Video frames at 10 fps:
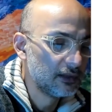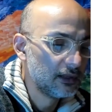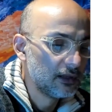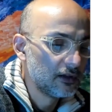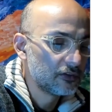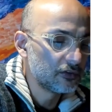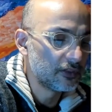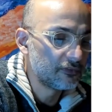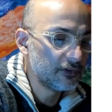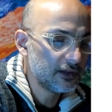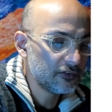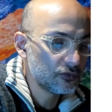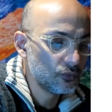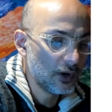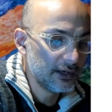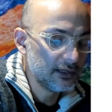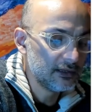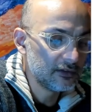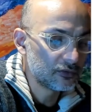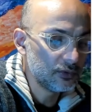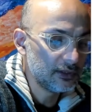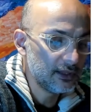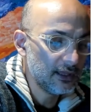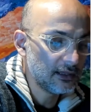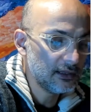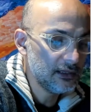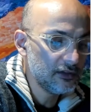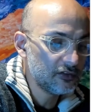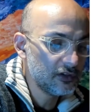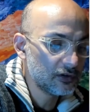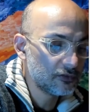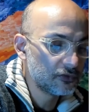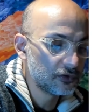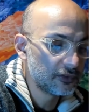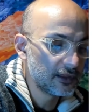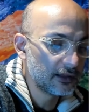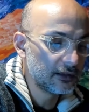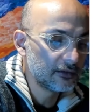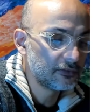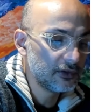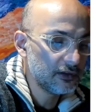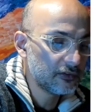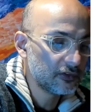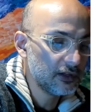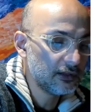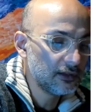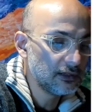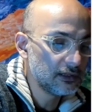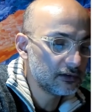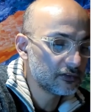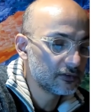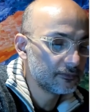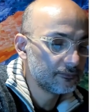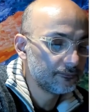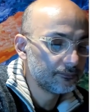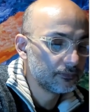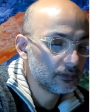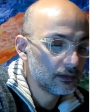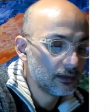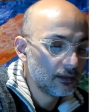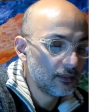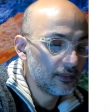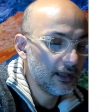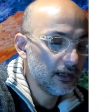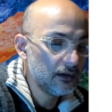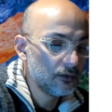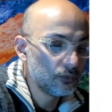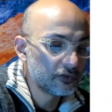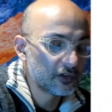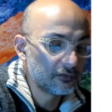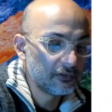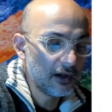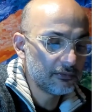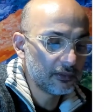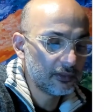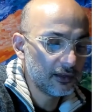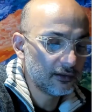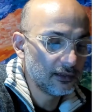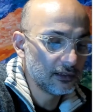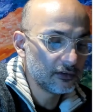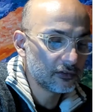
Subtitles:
So the first one is we take E0 for the first 30 years, then we survive the 30 years,